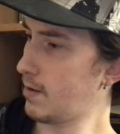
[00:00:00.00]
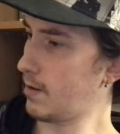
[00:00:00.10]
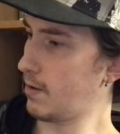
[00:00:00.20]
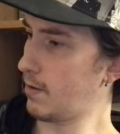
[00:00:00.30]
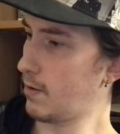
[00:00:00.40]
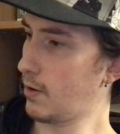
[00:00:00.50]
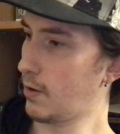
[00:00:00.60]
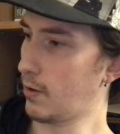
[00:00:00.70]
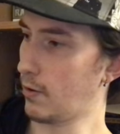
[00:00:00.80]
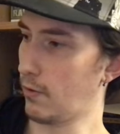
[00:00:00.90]
you know,
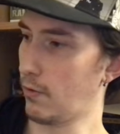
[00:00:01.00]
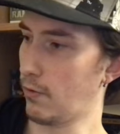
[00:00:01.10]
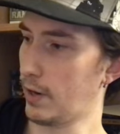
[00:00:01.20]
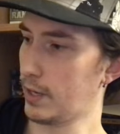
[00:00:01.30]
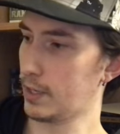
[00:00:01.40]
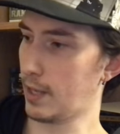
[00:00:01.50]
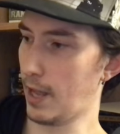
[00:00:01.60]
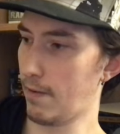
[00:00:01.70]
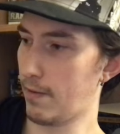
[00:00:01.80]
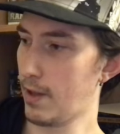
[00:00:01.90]
Rick's
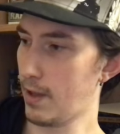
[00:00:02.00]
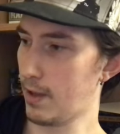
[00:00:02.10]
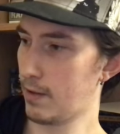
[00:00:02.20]
Cafe.